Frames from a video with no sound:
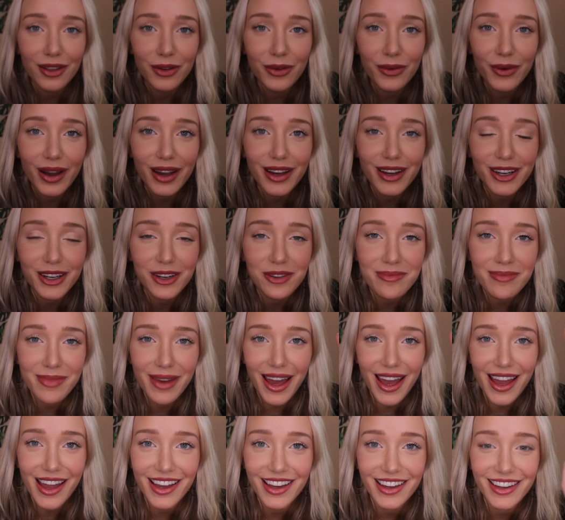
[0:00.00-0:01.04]
Welcome
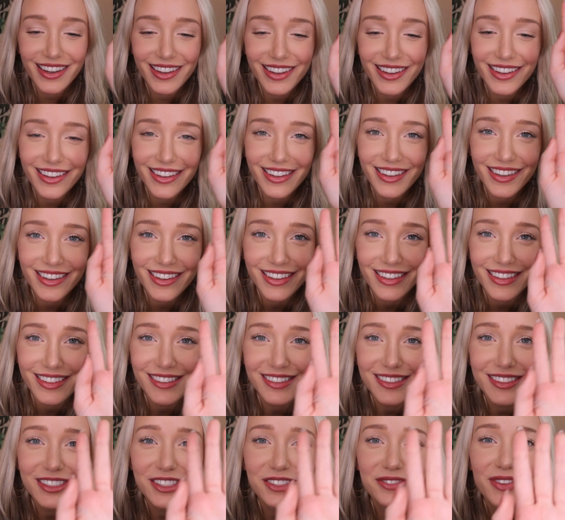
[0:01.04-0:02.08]
back
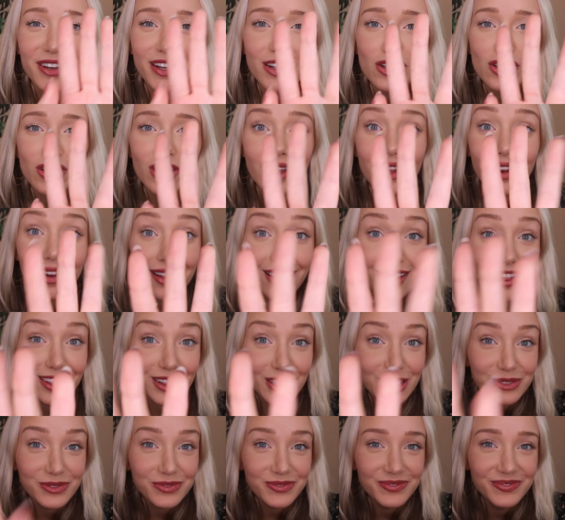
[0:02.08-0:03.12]
to my
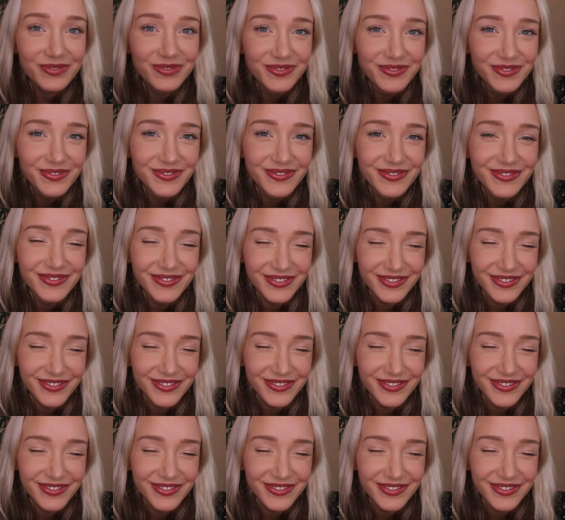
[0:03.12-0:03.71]
channel.